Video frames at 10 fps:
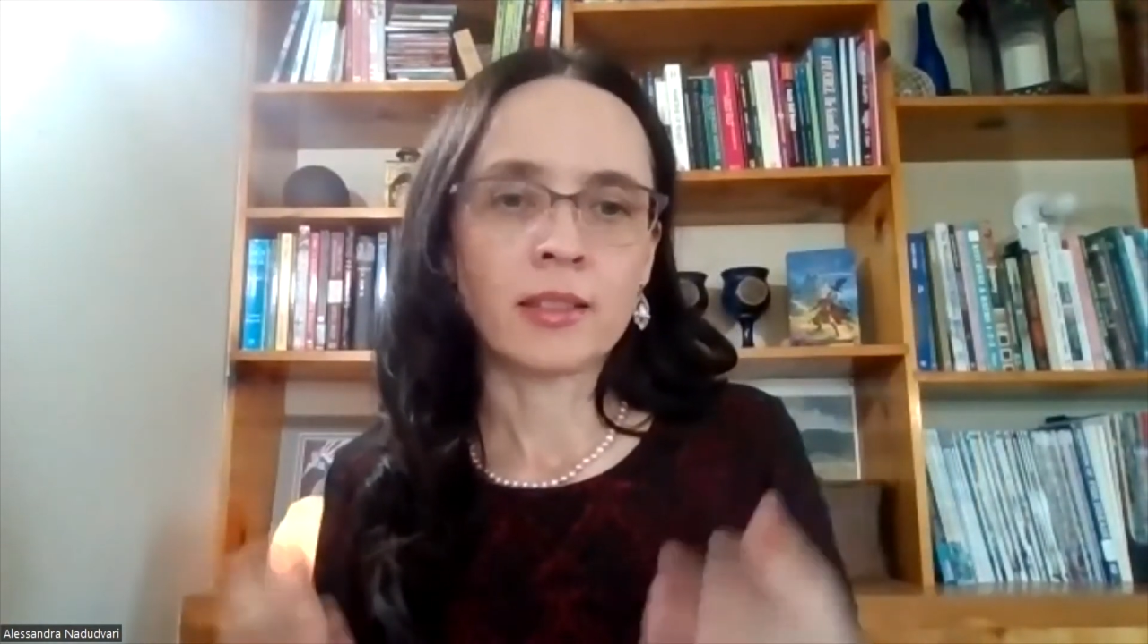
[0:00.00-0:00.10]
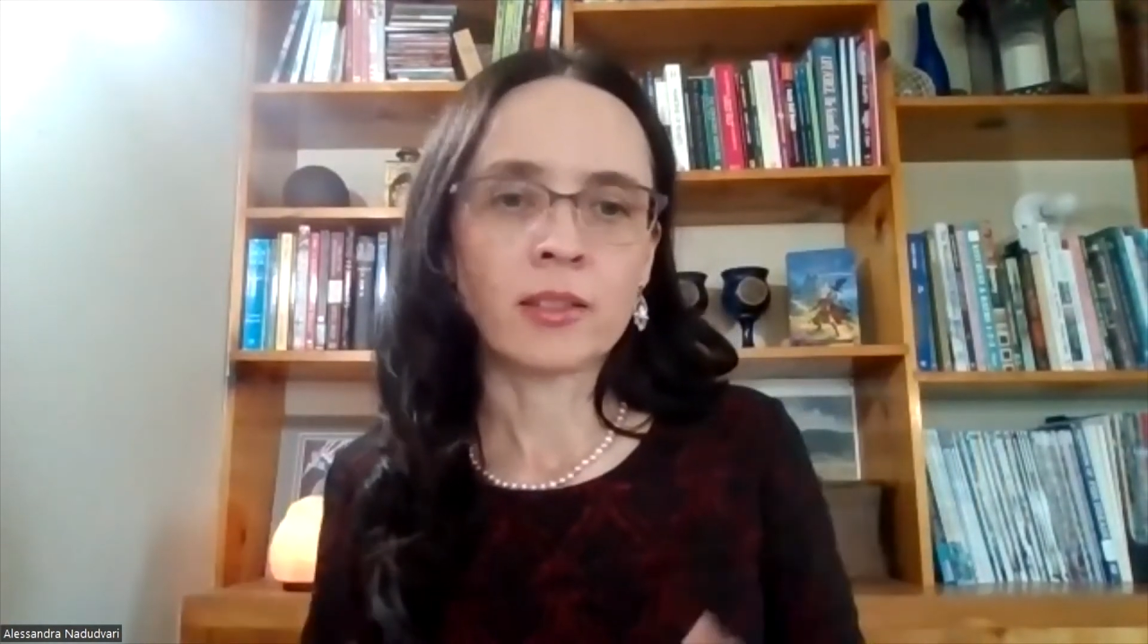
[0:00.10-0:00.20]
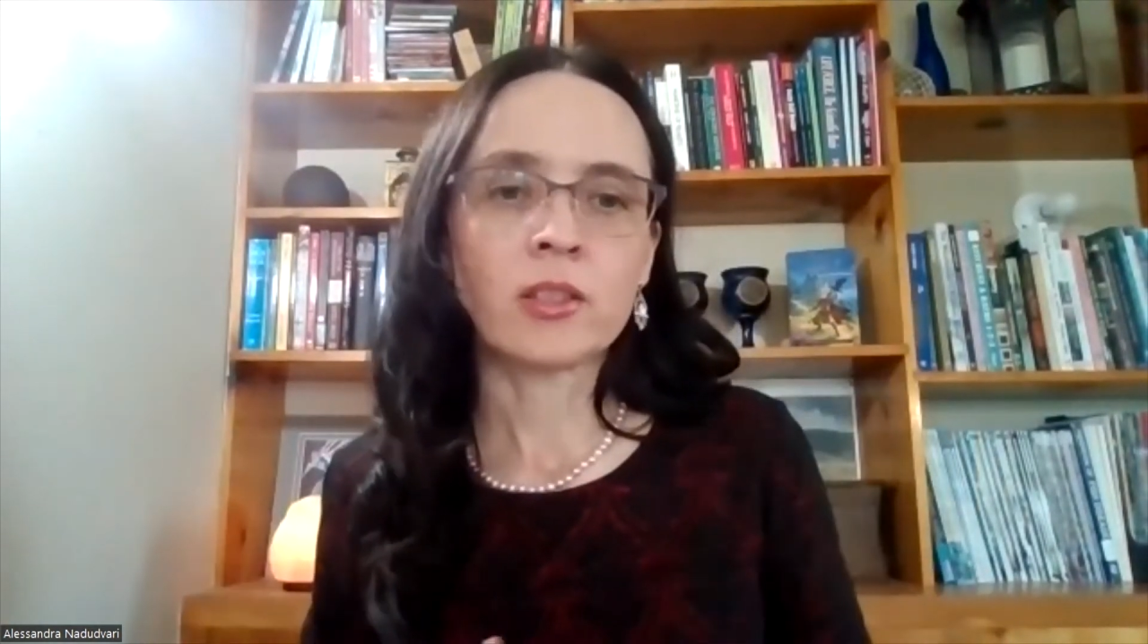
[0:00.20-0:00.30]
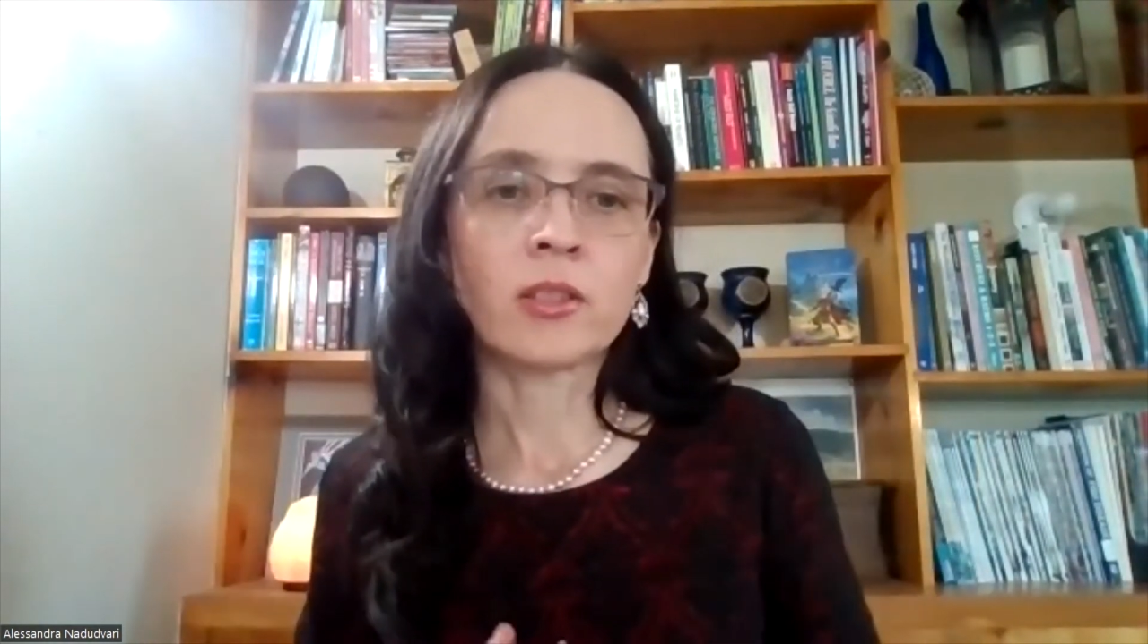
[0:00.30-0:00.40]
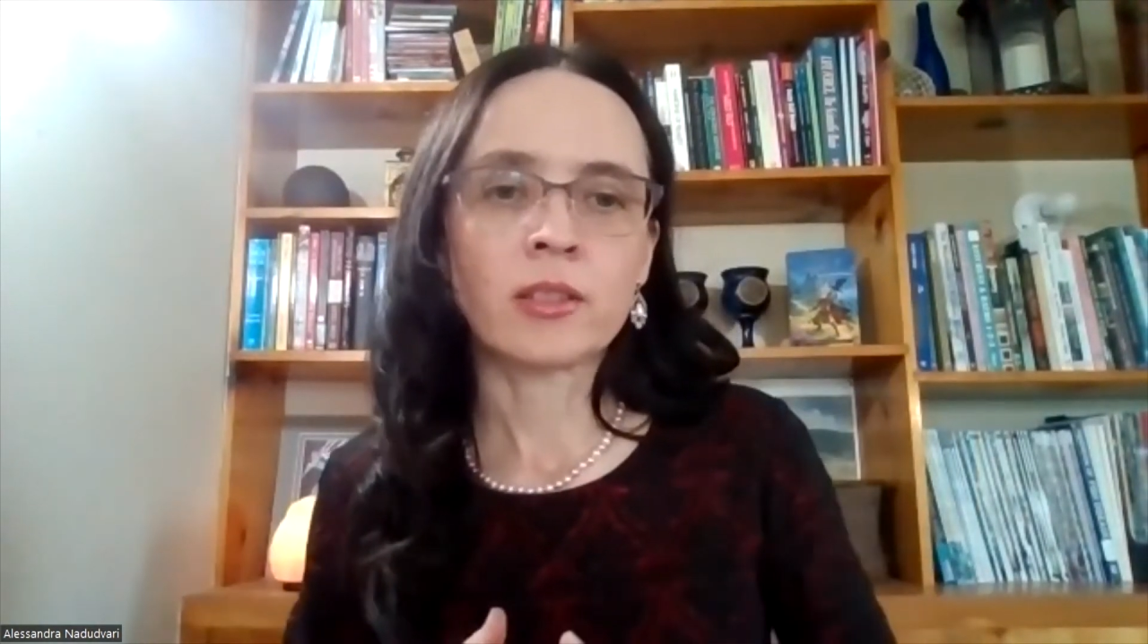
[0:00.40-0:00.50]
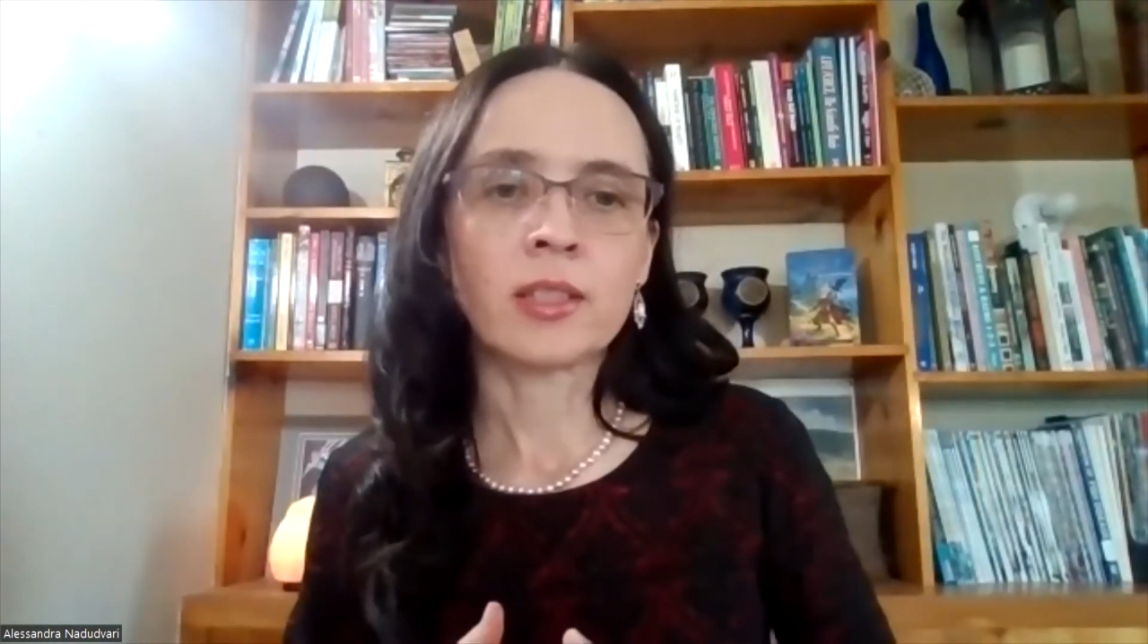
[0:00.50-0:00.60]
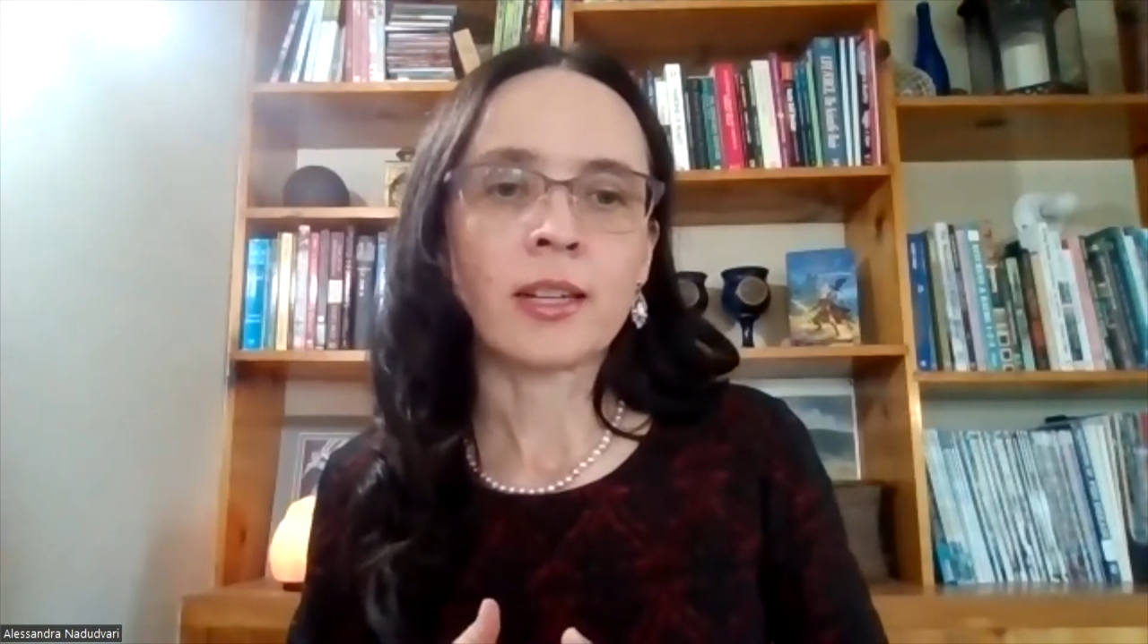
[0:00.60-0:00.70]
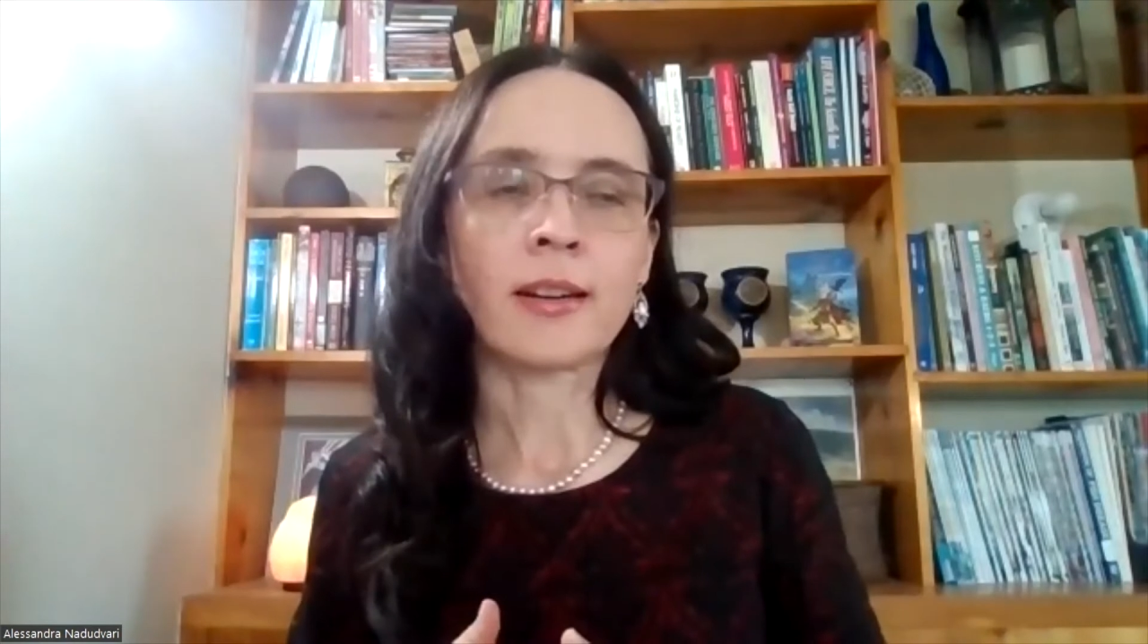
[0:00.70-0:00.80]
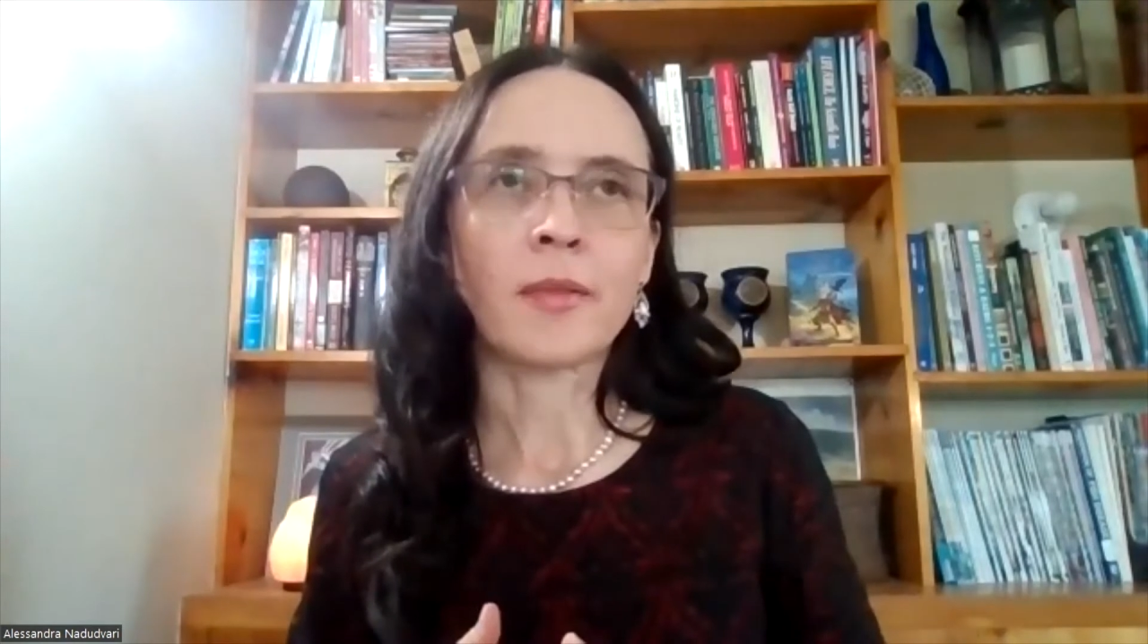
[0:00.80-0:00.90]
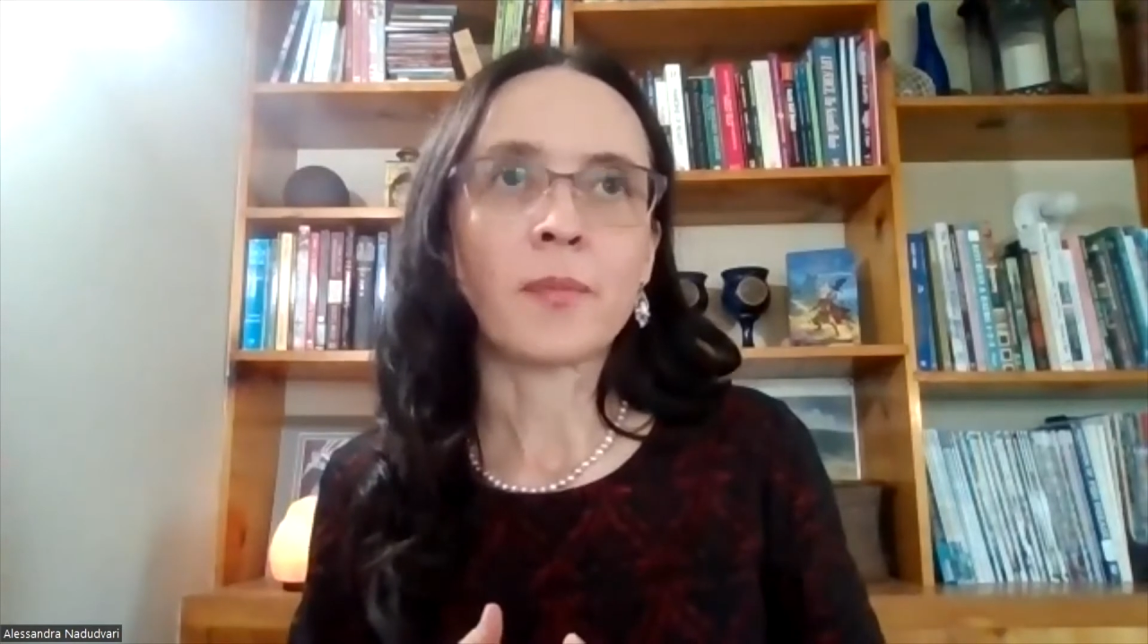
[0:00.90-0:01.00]
in a certain
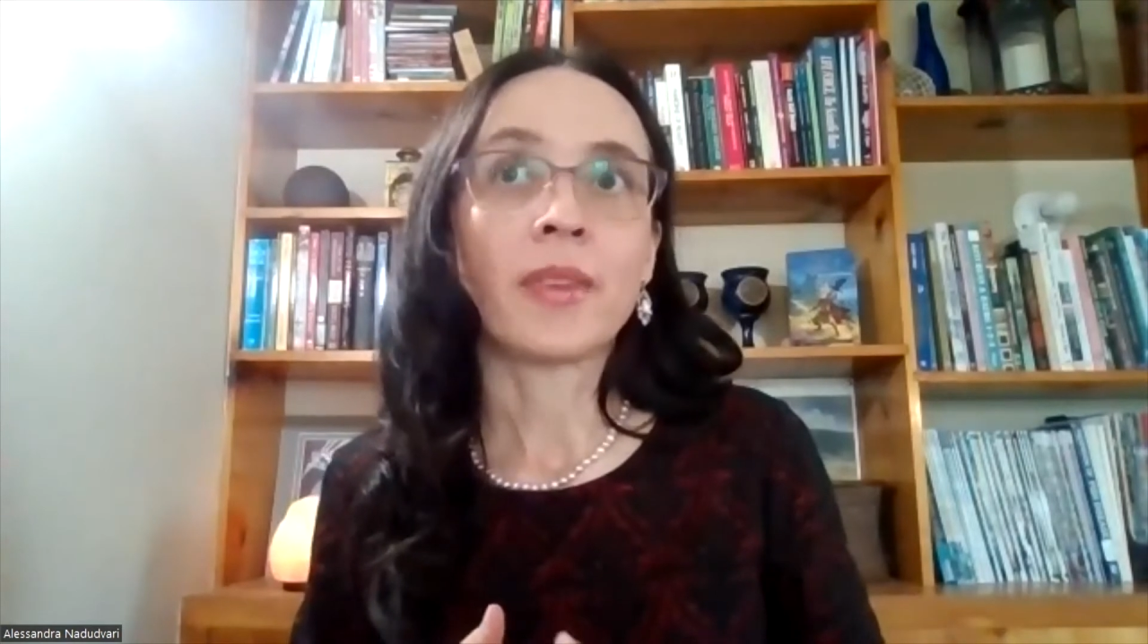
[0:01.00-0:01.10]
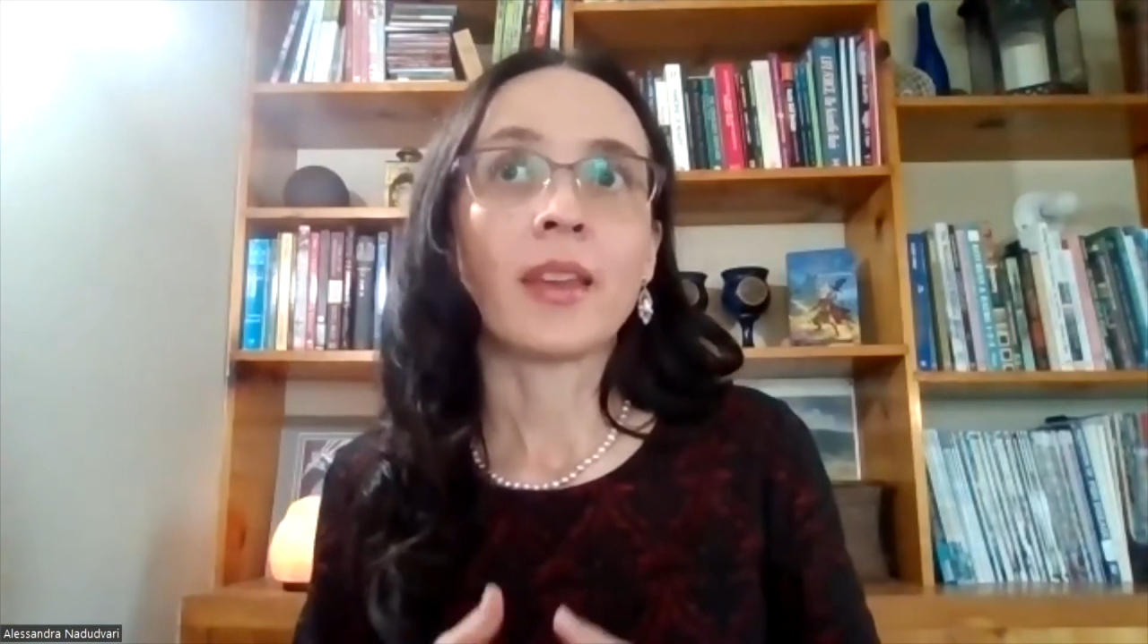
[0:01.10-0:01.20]
time,